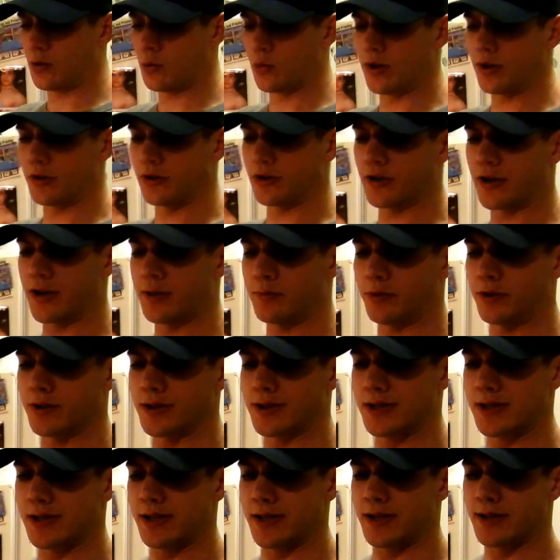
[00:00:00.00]
well you're able to
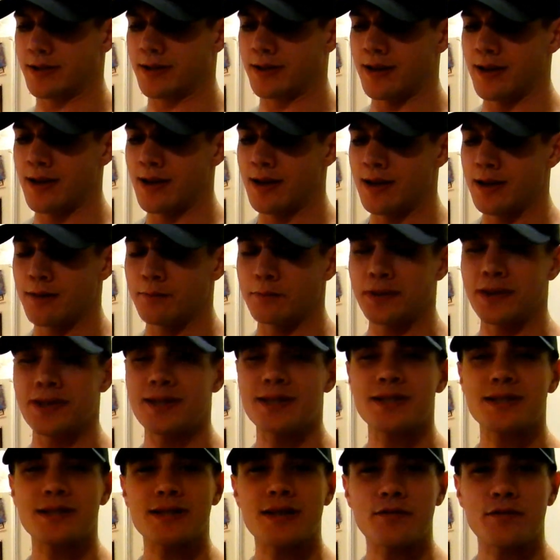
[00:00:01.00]
see it, but
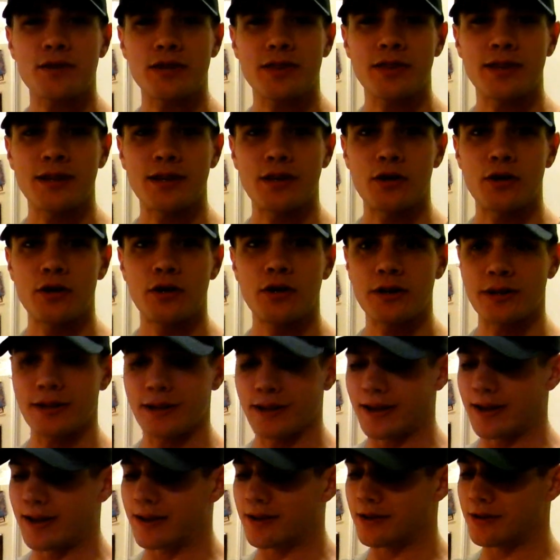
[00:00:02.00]
this is everything cooked
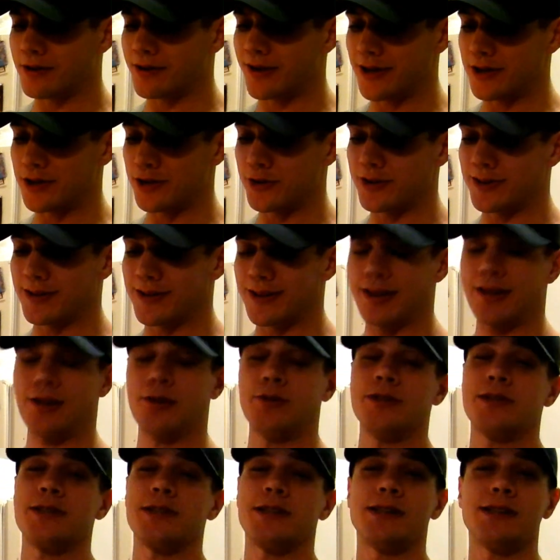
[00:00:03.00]
together. As you can
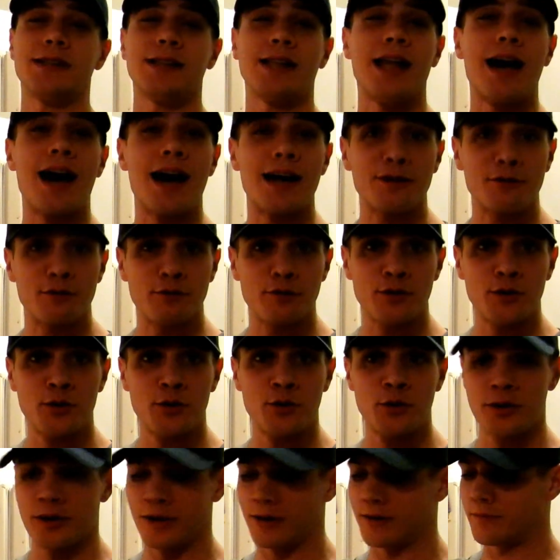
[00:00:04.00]
tell, it's a lot of
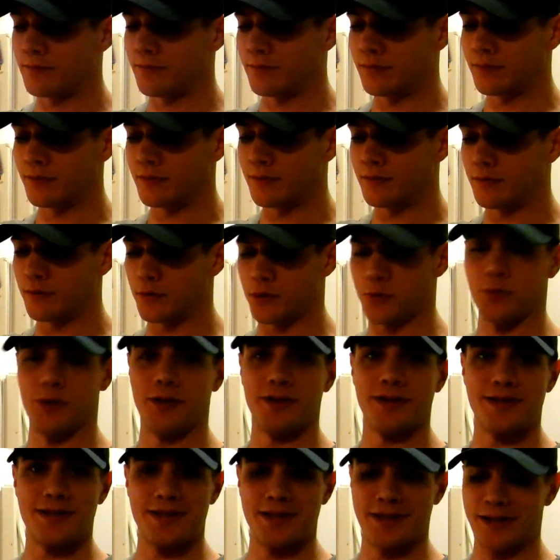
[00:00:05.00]
food for
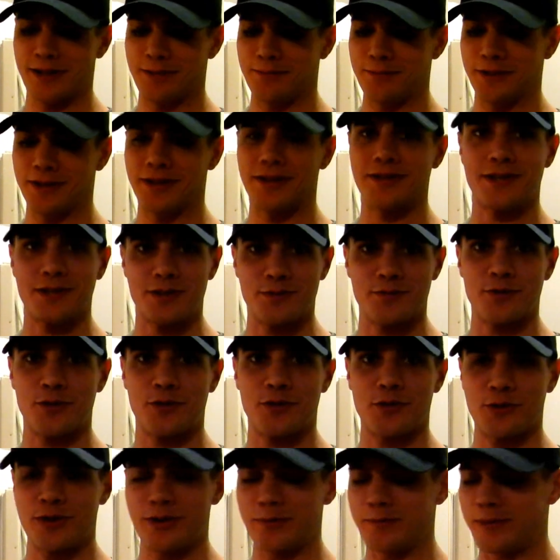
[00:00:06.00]
one sitting, but this is for 3